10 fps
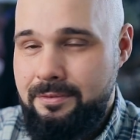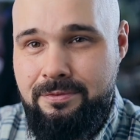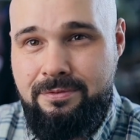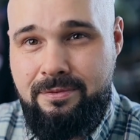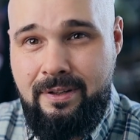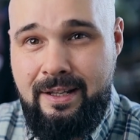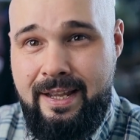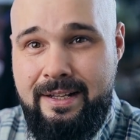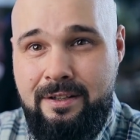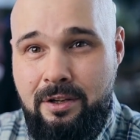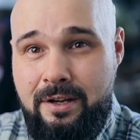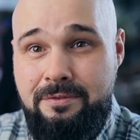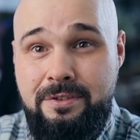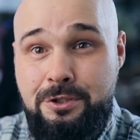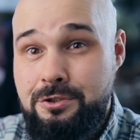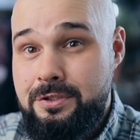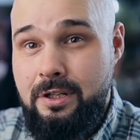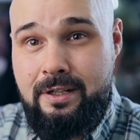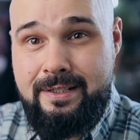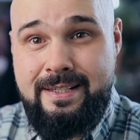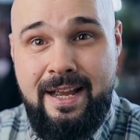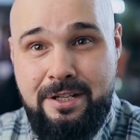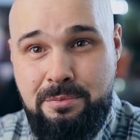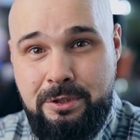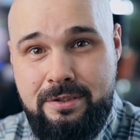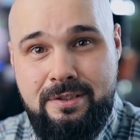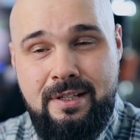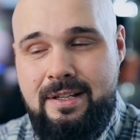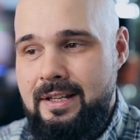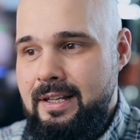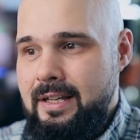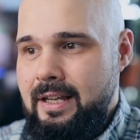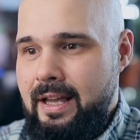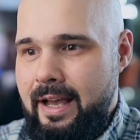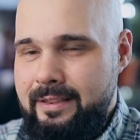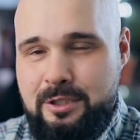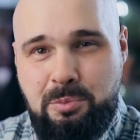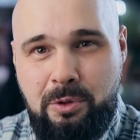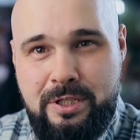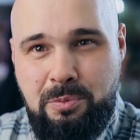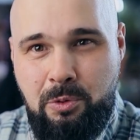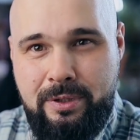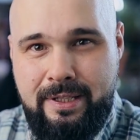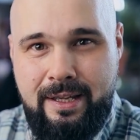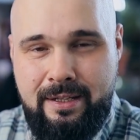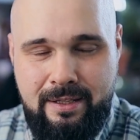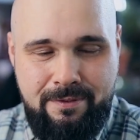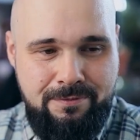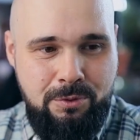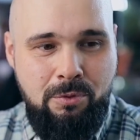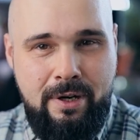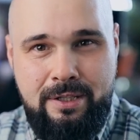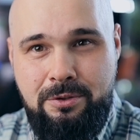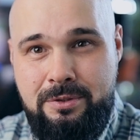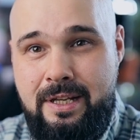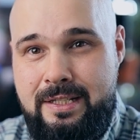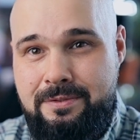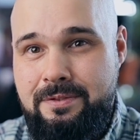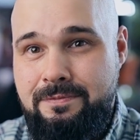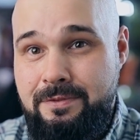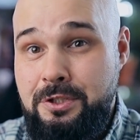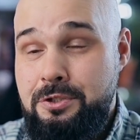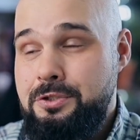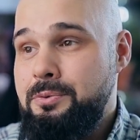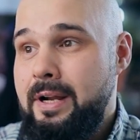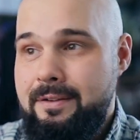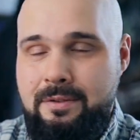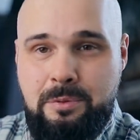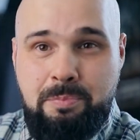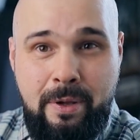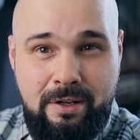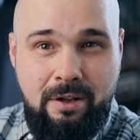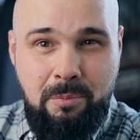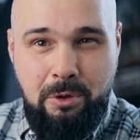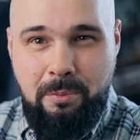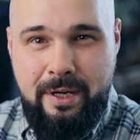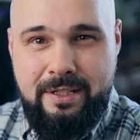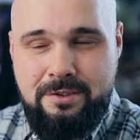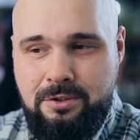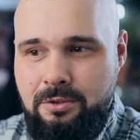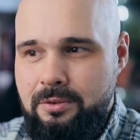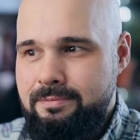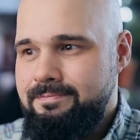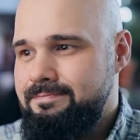of light and a lot of features and a lot of attachments at this price point that if you wanted those kinds of features, you would have to spend a lot more money. So